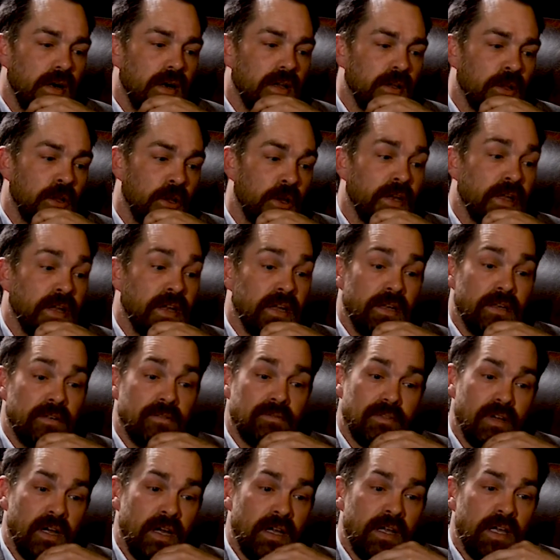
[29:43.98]
Look at it
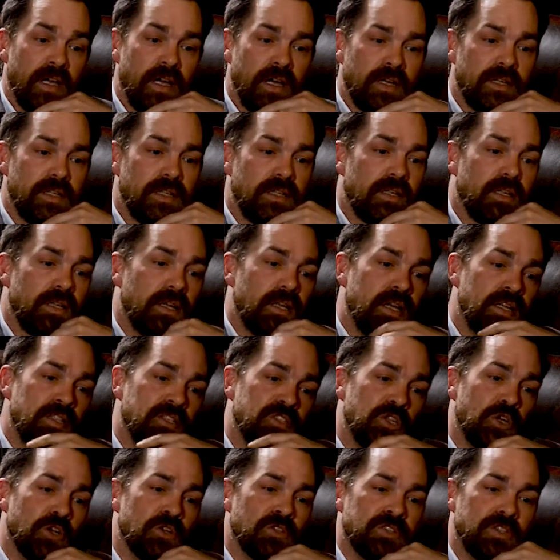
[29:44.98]
again
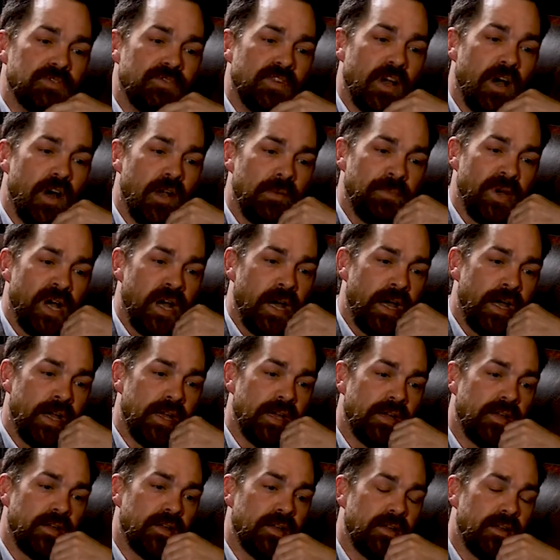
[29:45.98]
as years have gone
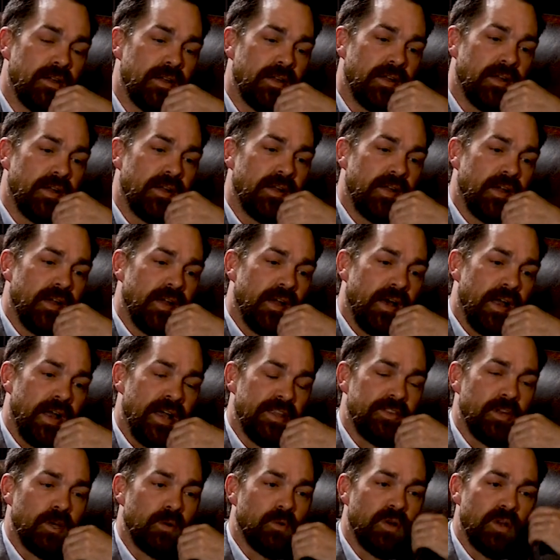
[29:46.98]
by, and
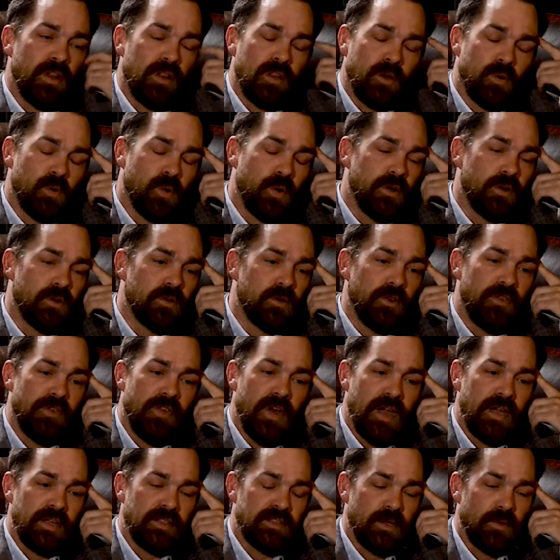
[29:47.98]
I think one of the critical
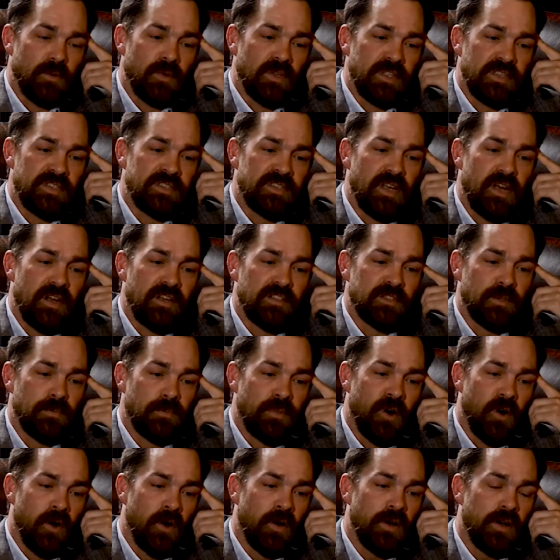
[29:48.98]
things that really set us
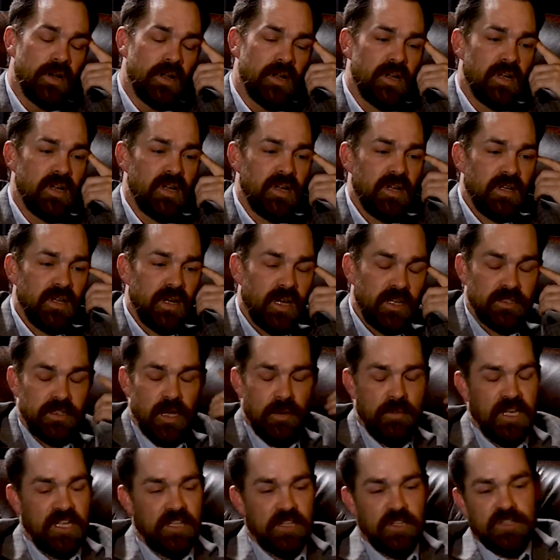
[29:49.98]
apart is,
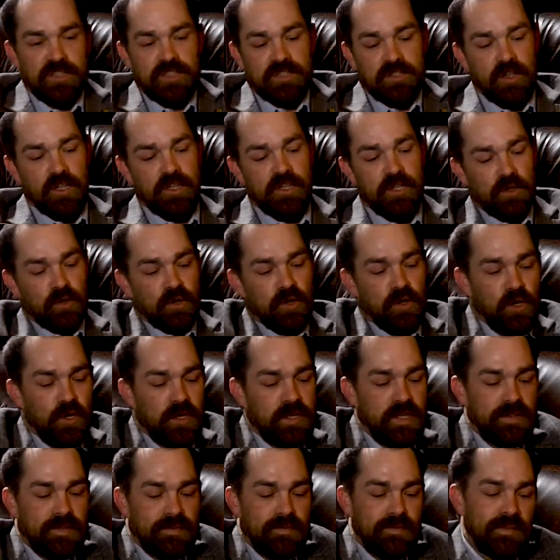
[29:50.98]
you
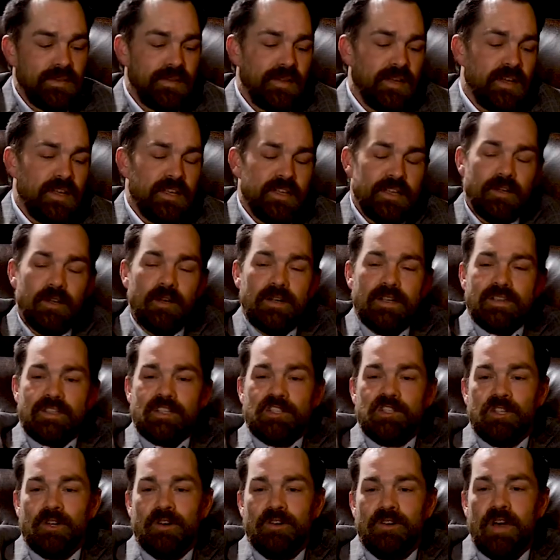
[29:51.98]
look at the
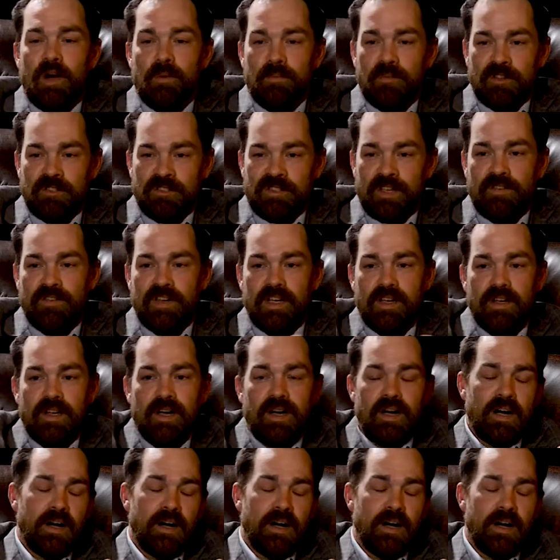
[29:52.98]
sheer numbers of it.